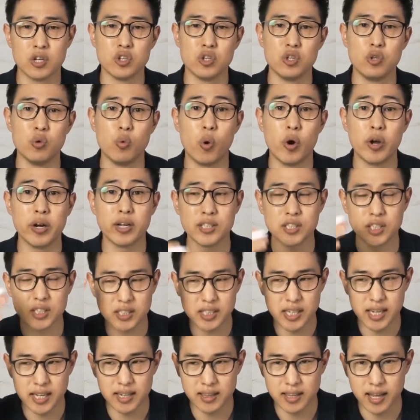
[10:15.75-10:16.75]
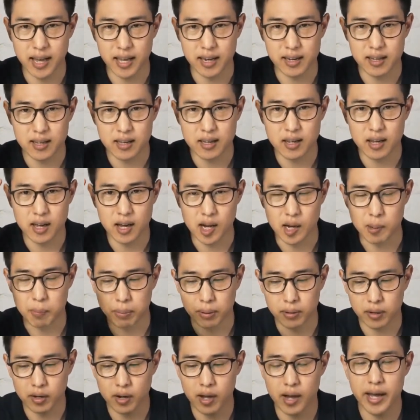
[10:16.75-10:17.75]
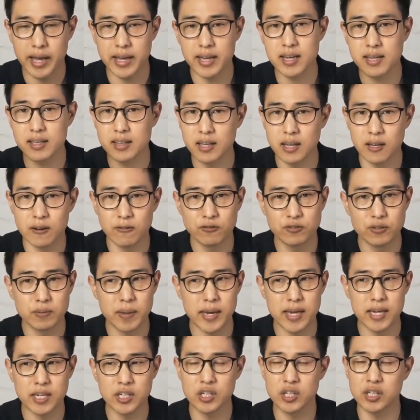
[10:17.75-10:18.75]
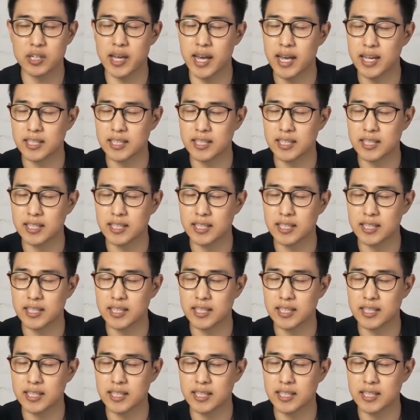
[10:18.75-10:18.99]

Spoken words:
You want to just get that applying the information